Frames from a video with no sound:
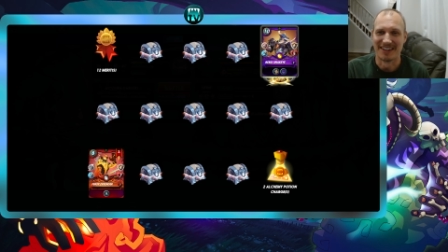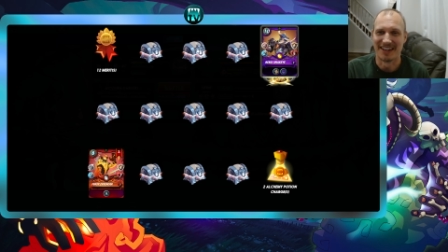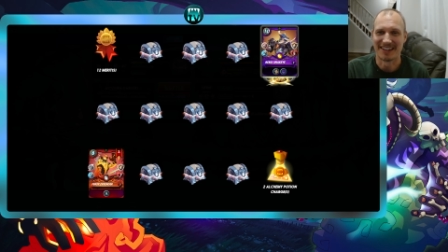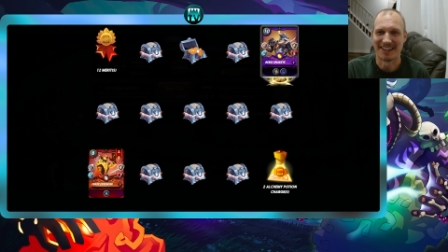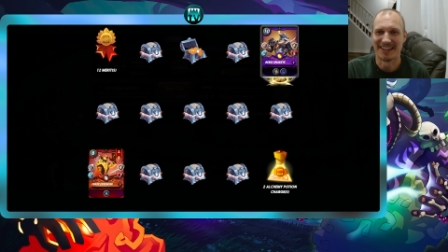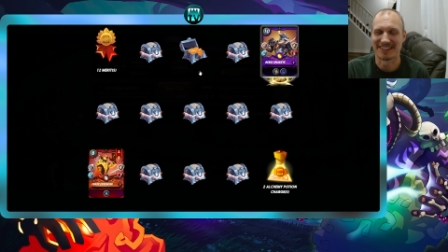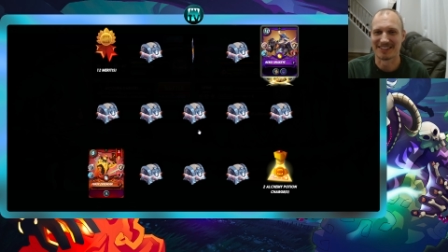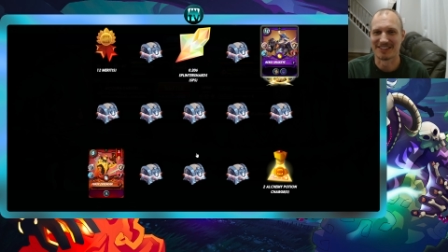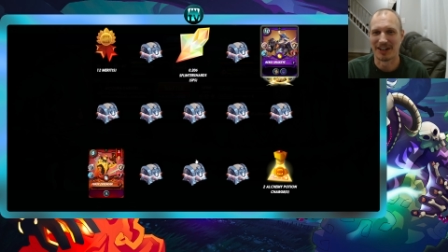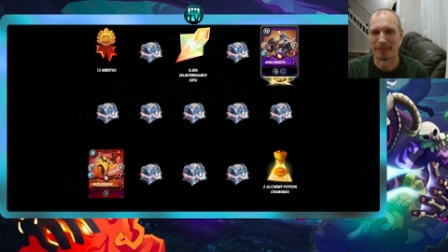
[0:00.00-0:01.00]
I, it
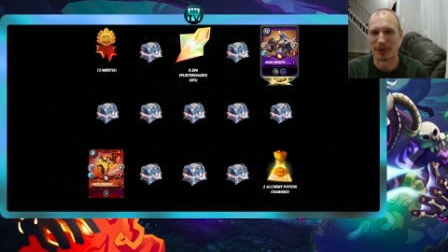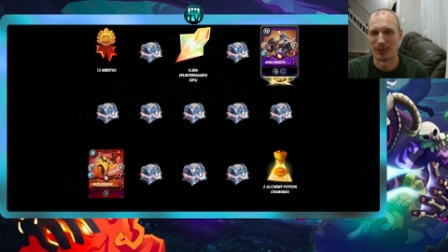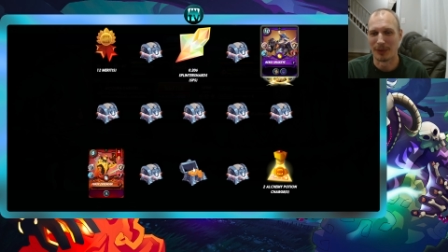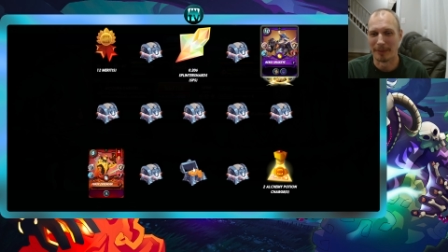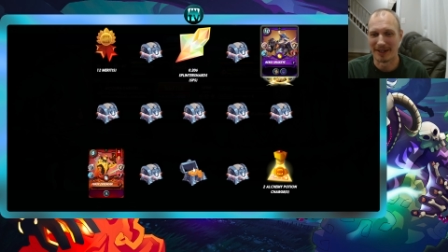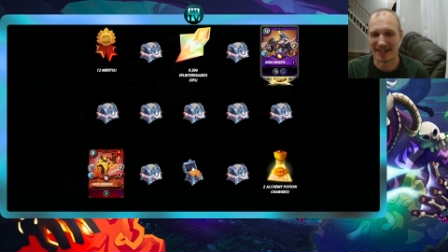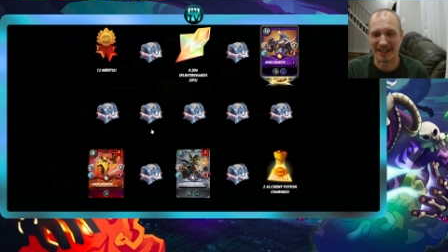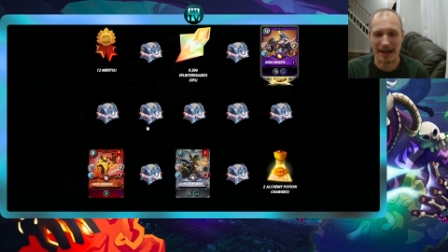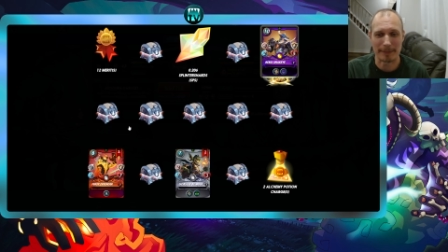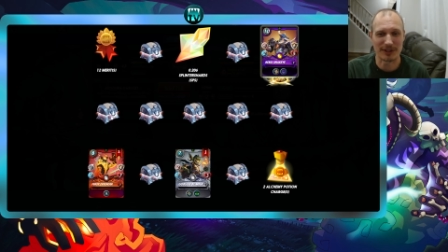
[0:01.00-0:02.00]
does not bode well. But hey,
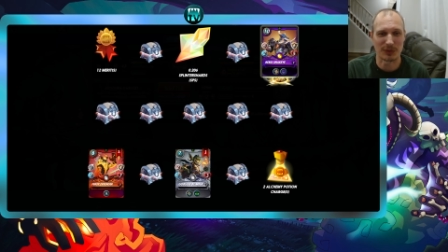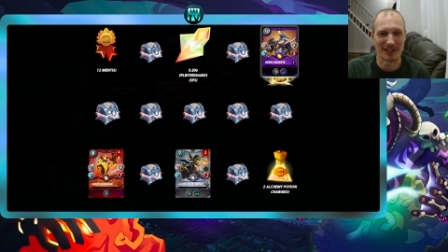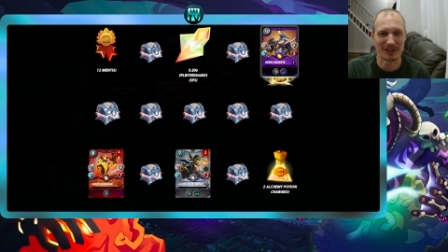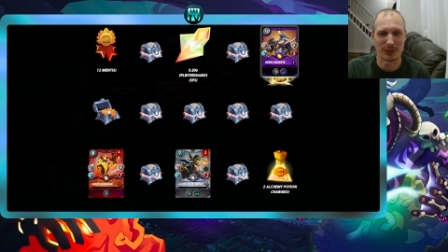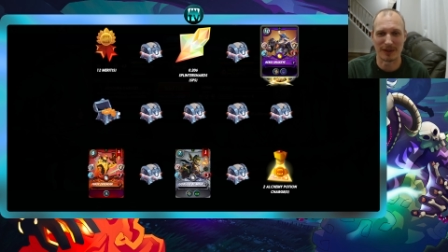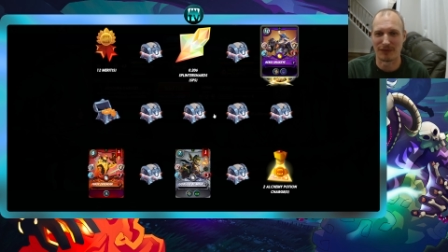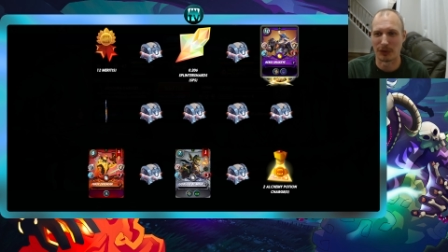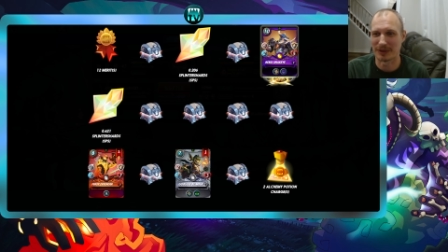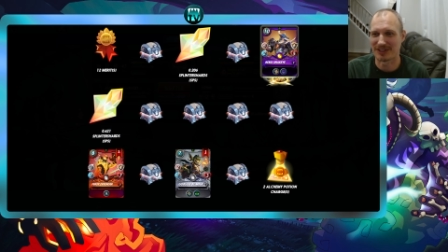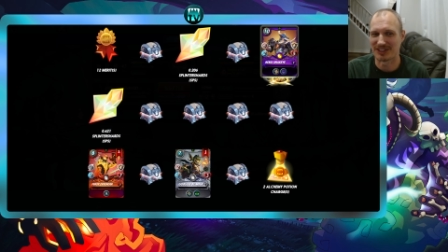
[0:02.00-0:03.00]
happy
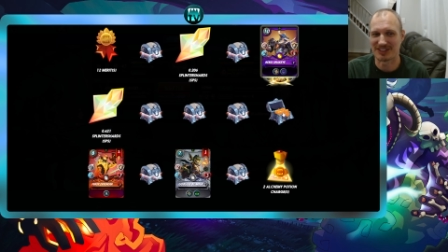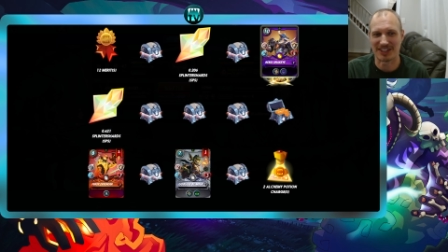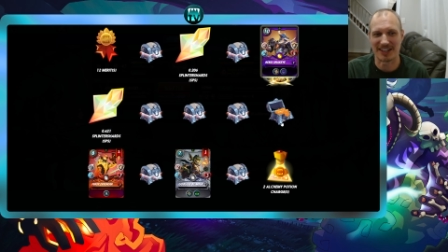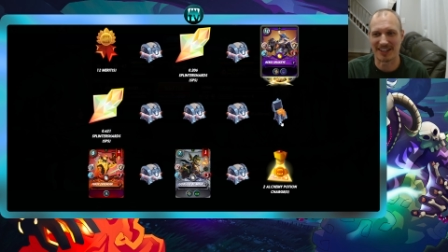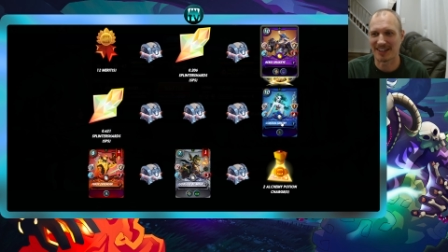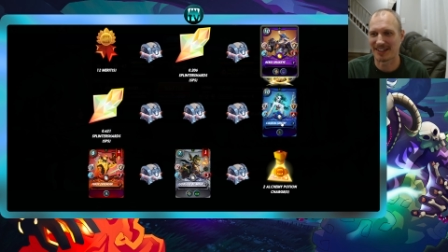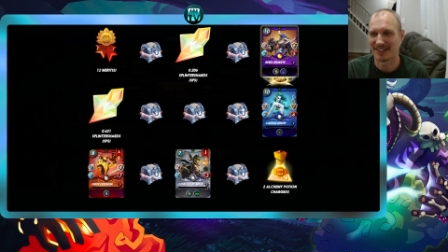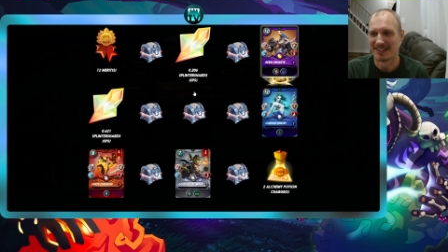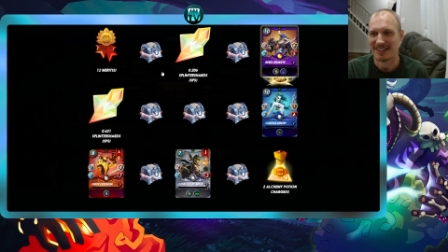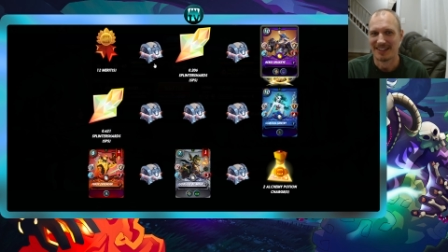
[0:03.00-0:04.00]
2024 to the Psi guy.